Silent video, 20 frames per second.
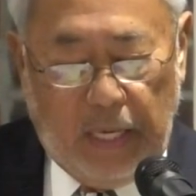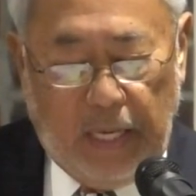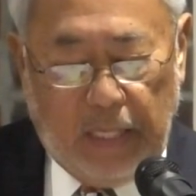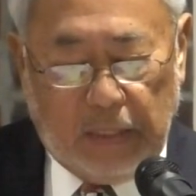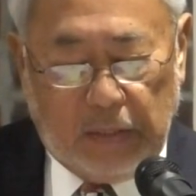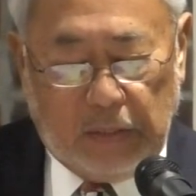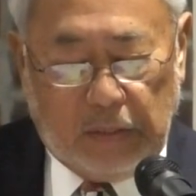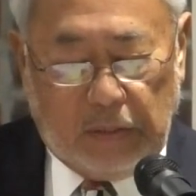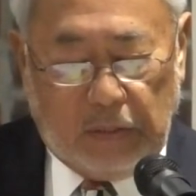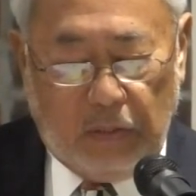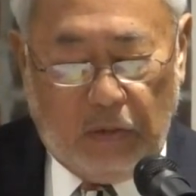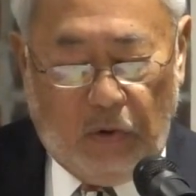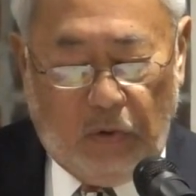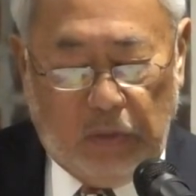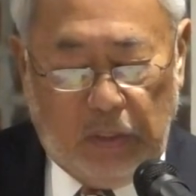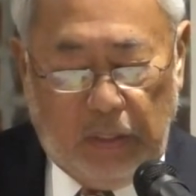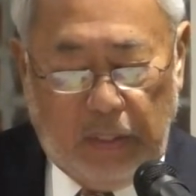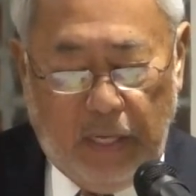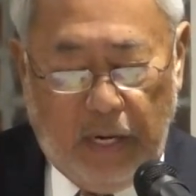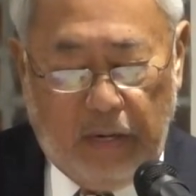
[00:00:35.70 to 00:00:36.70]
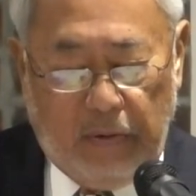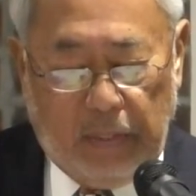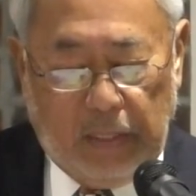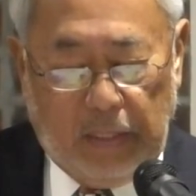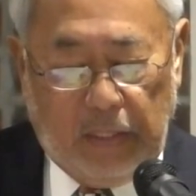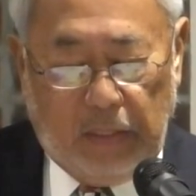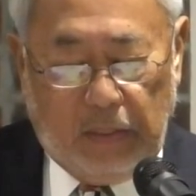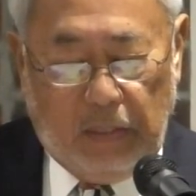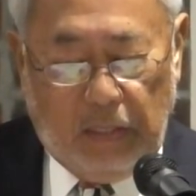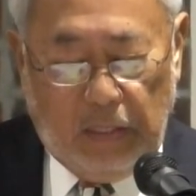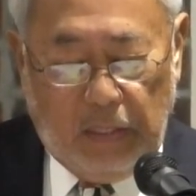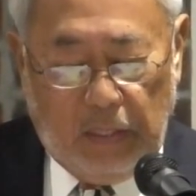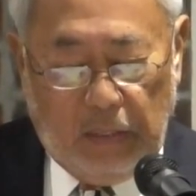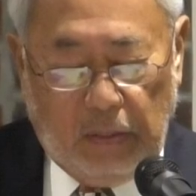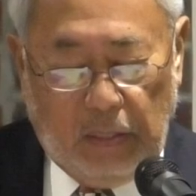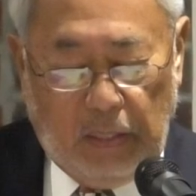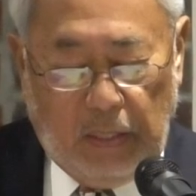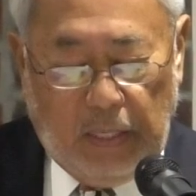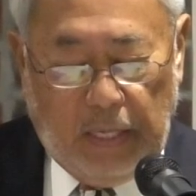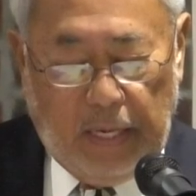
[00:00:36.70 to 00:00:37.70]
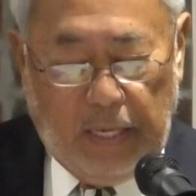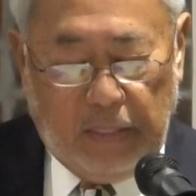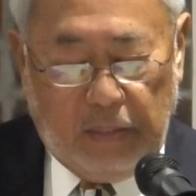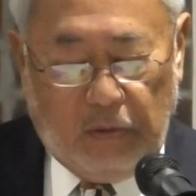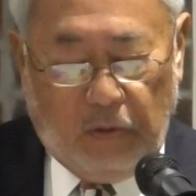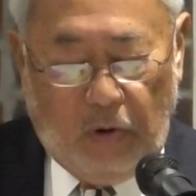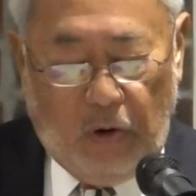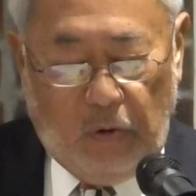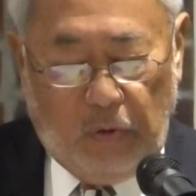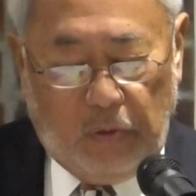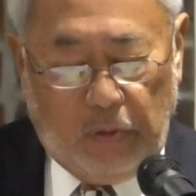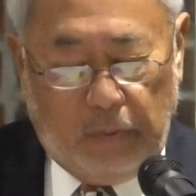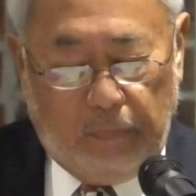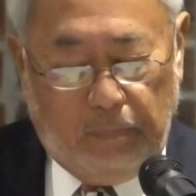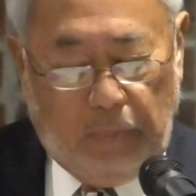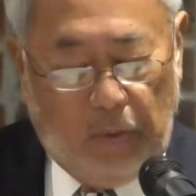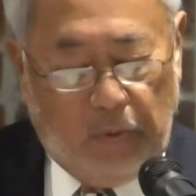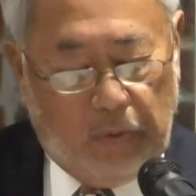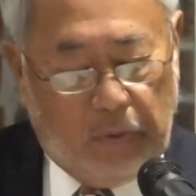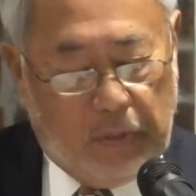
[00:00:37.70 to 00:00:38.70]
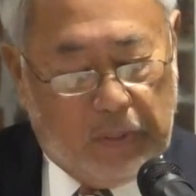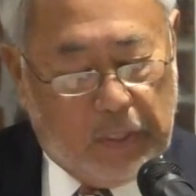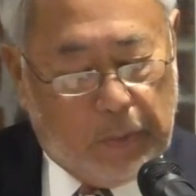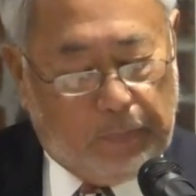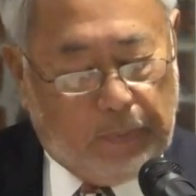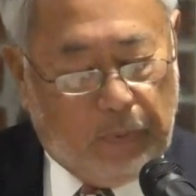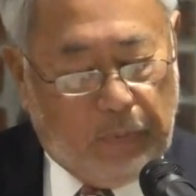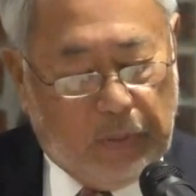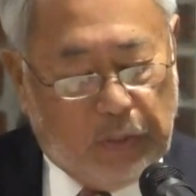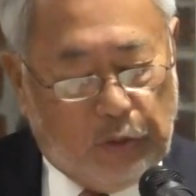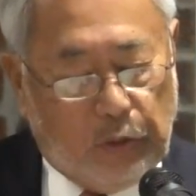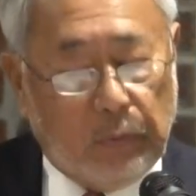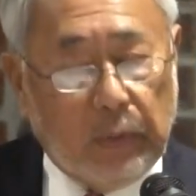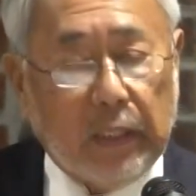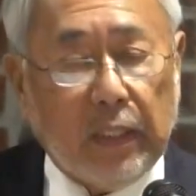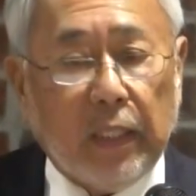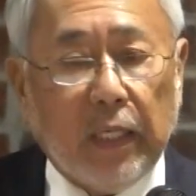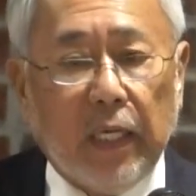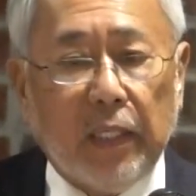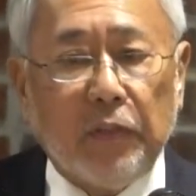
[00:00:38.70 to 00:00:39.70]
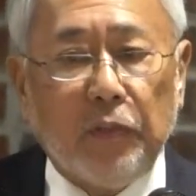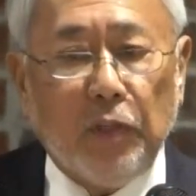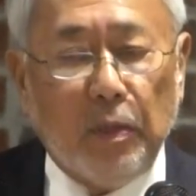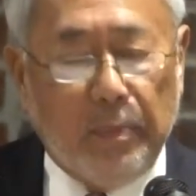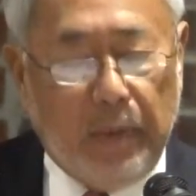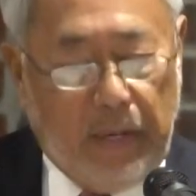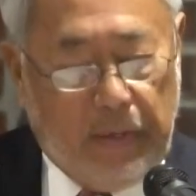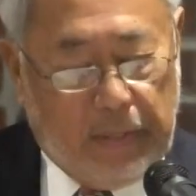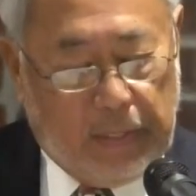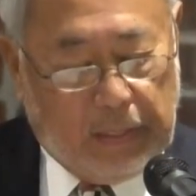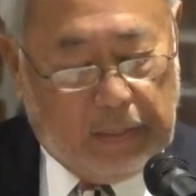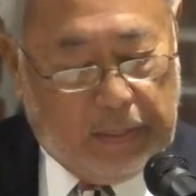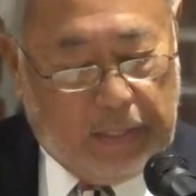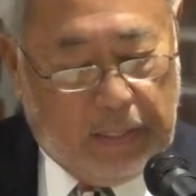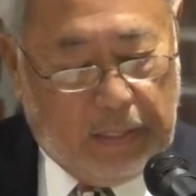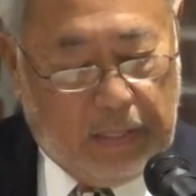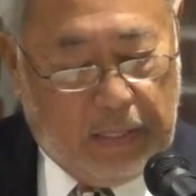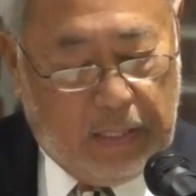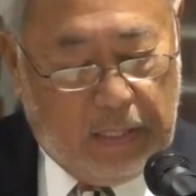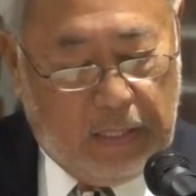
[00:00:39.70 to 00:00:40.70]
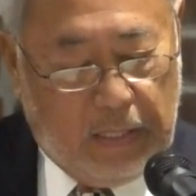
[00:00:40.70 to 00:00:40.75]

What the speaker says: extraordinarily had growth both spiritually and numerically.